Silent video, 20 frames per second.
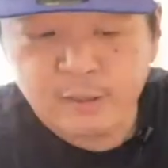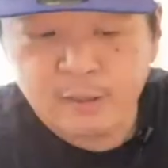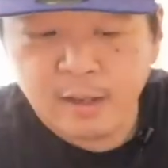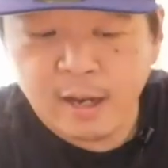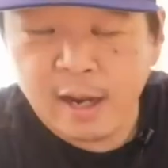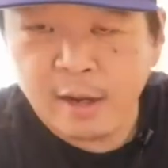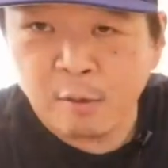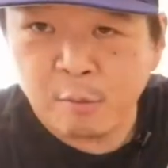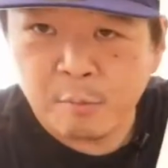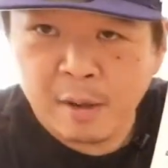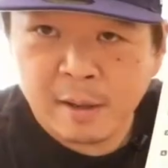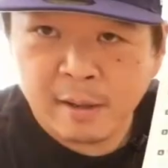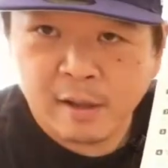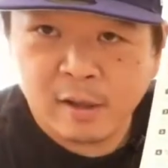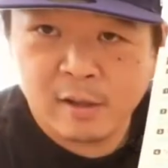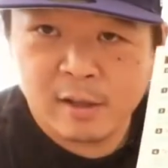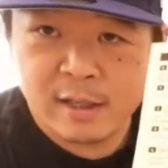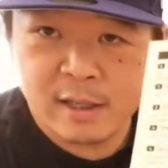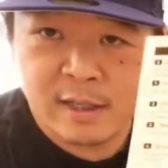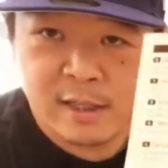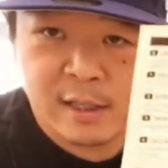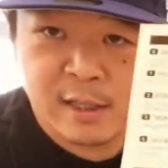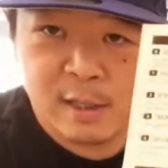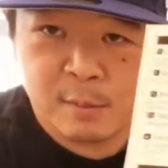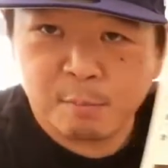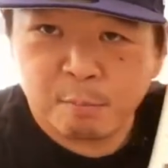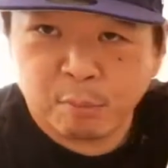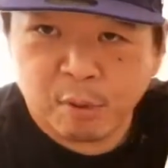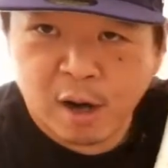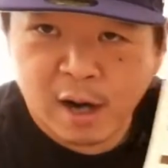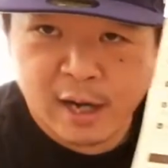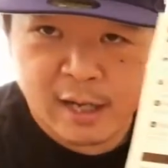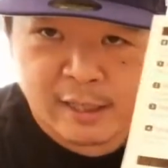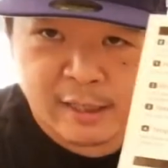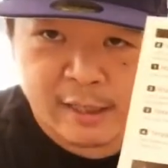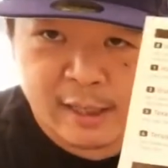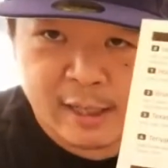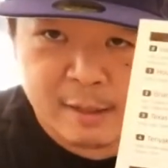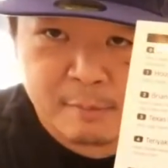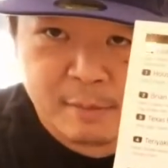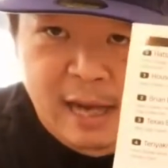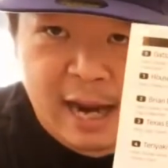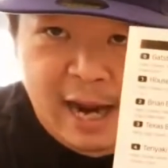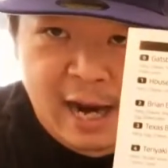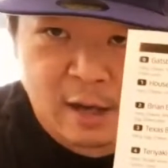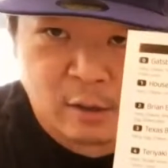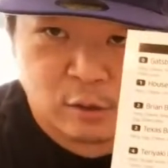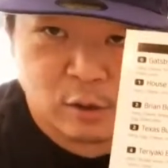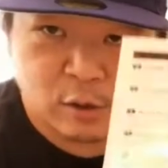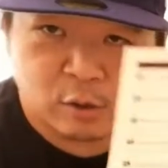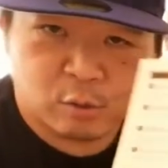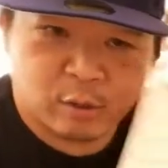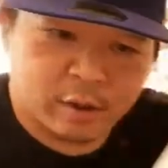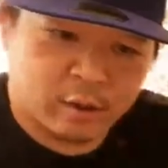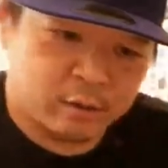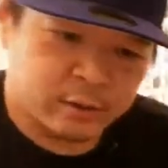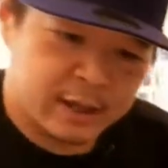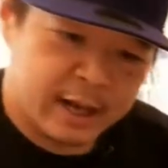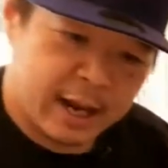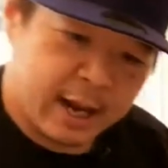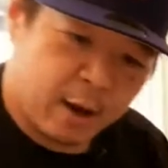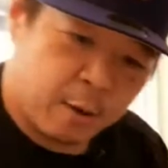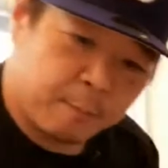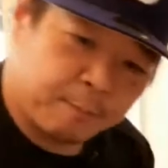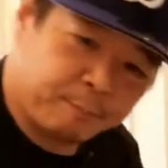and remember, this is Brian Kim's House Grill. Now,